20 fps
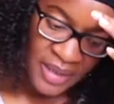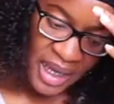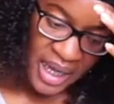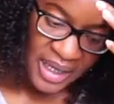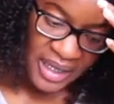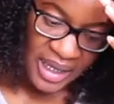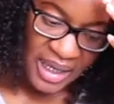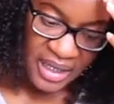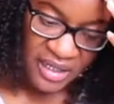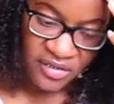
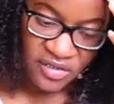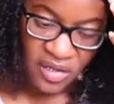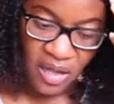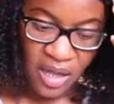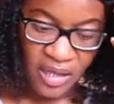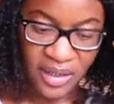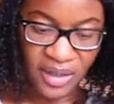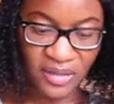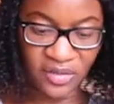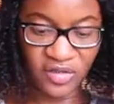And then he's
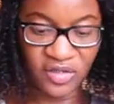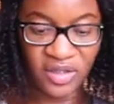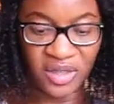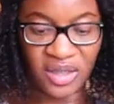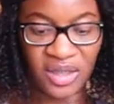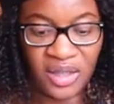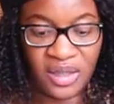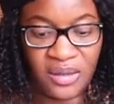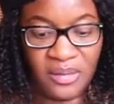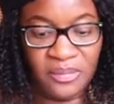talking
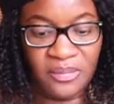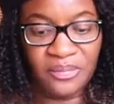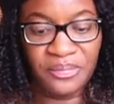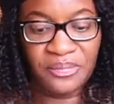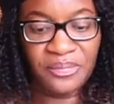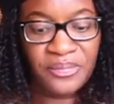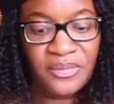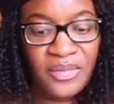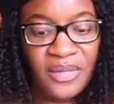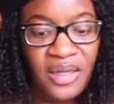to
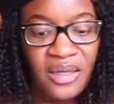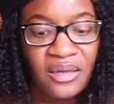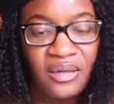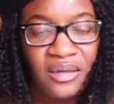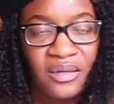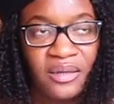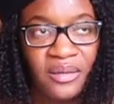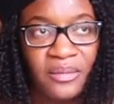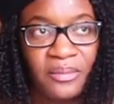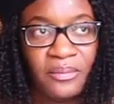
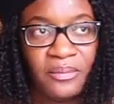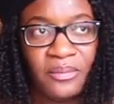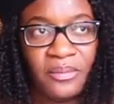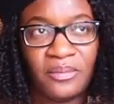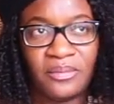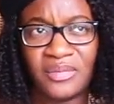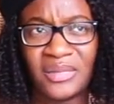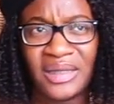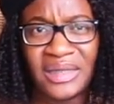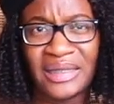
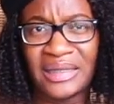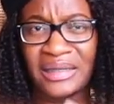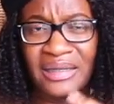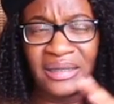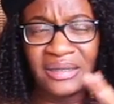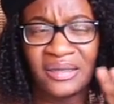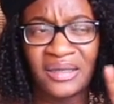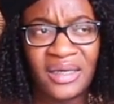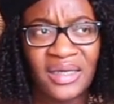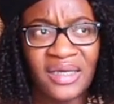
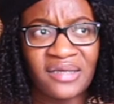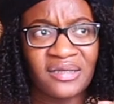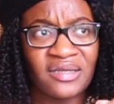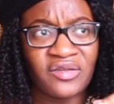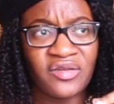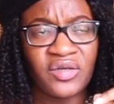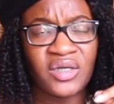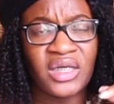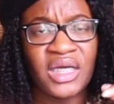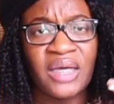Leah, I guess
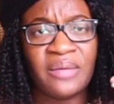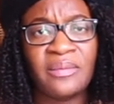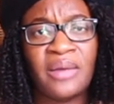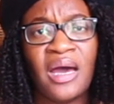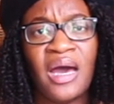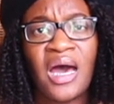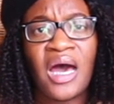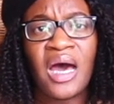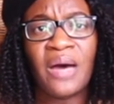that's her name,